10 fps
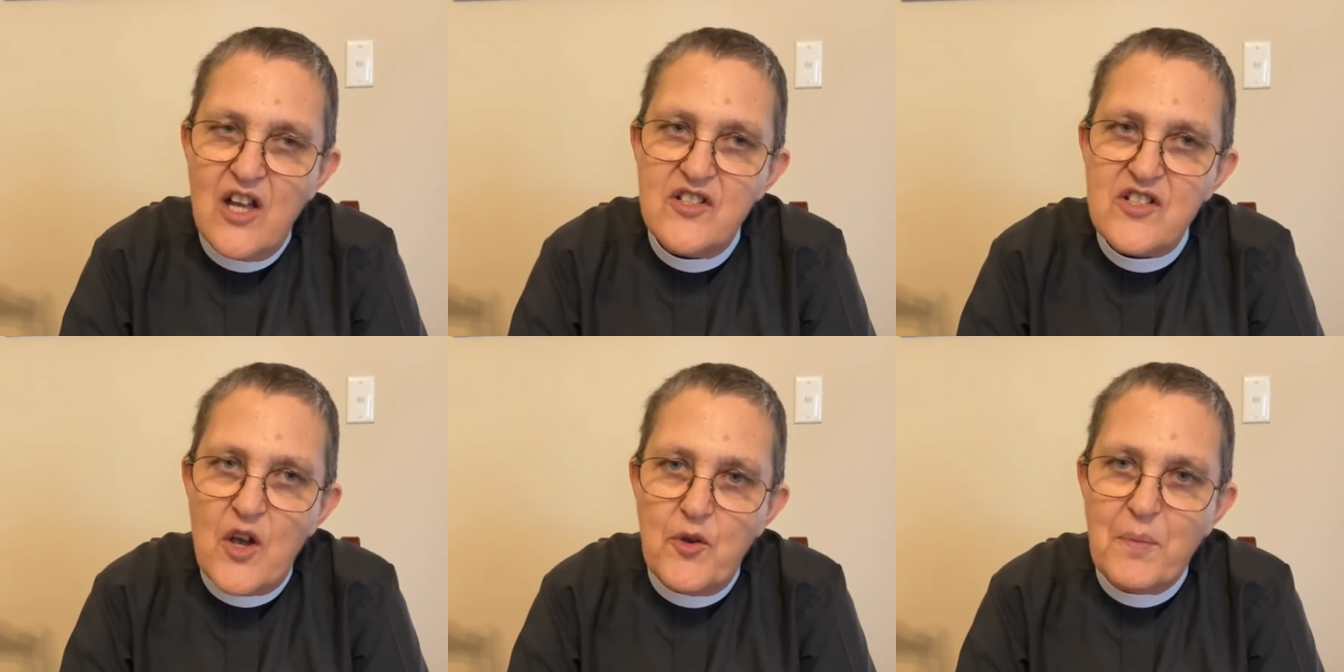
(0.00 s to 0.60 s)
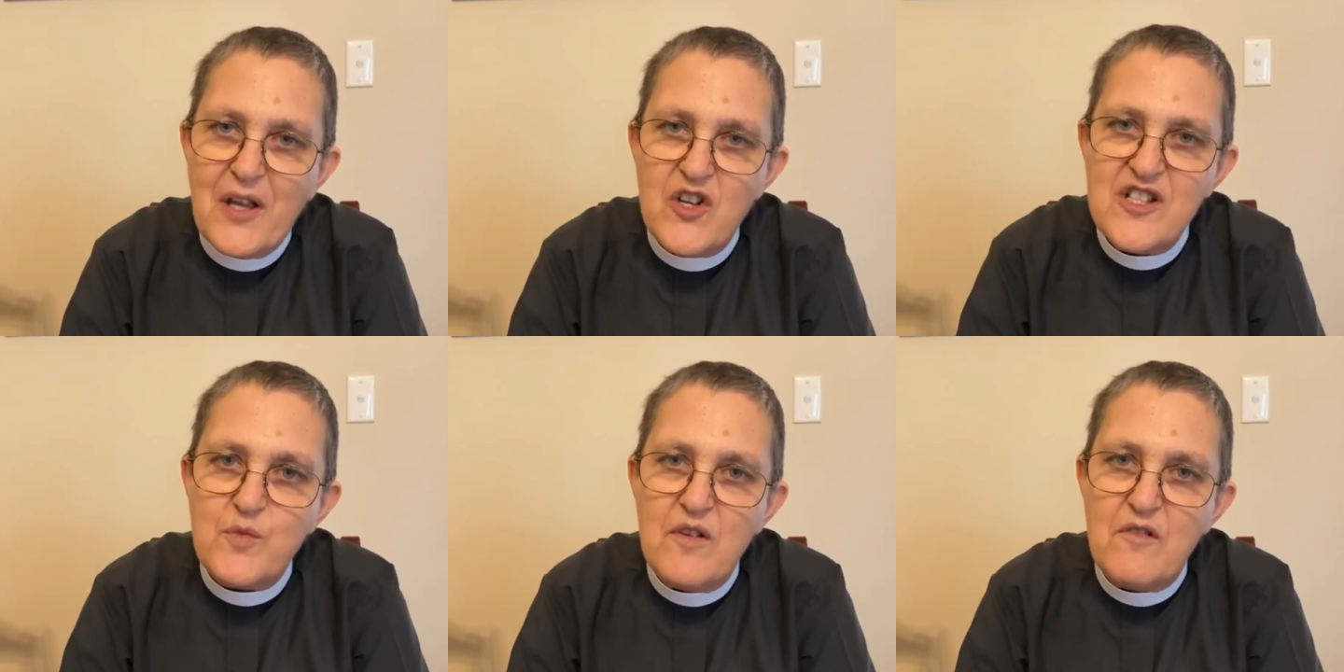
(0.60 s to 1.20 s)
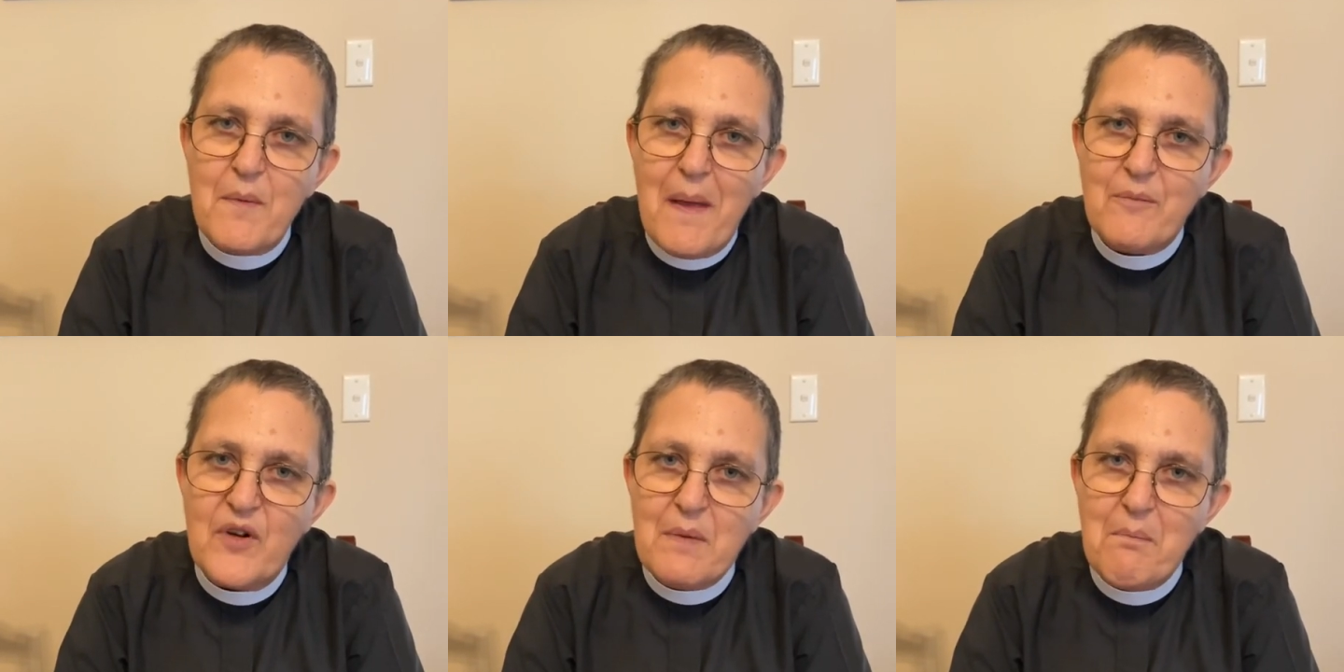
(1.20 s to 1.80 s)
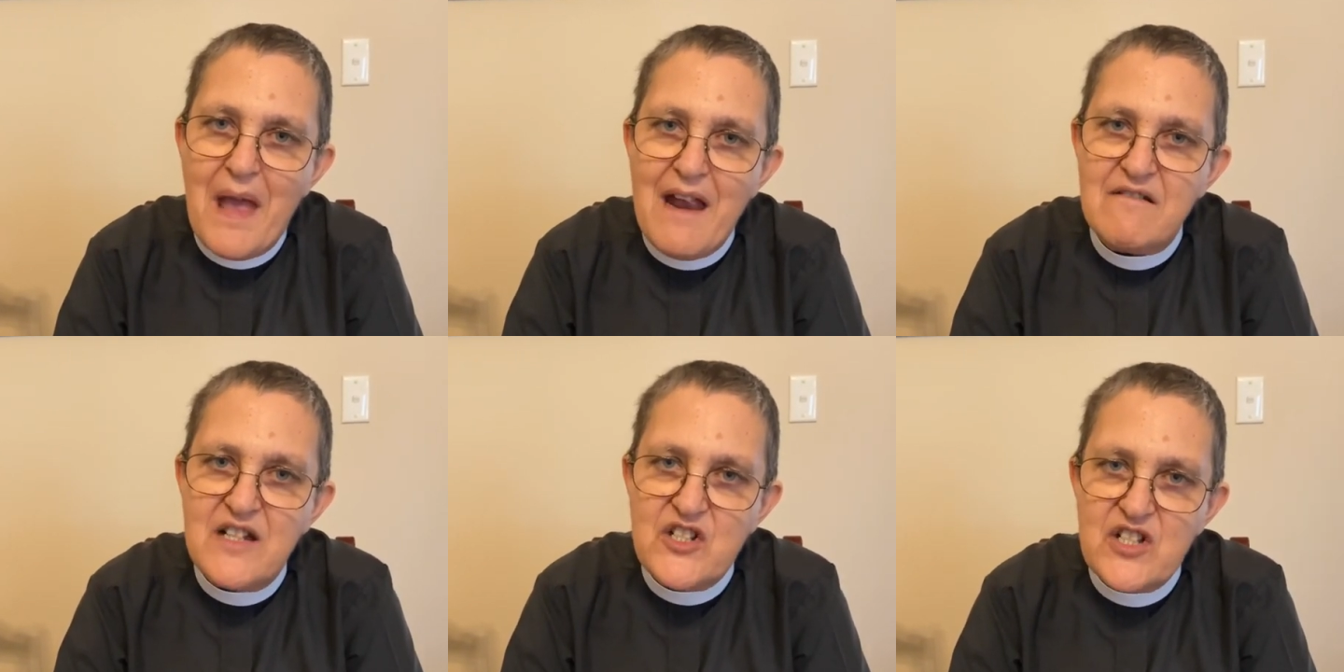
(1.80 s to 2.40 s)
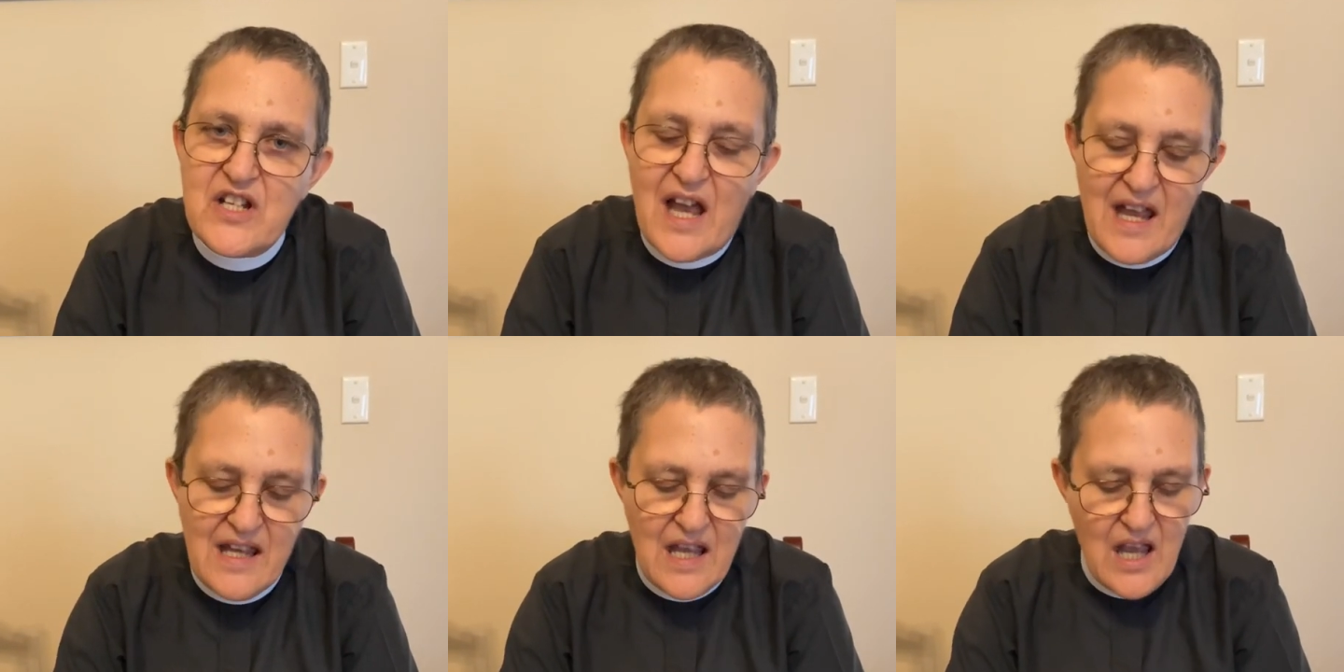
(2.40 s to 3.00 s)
So because we're remembering Mary today,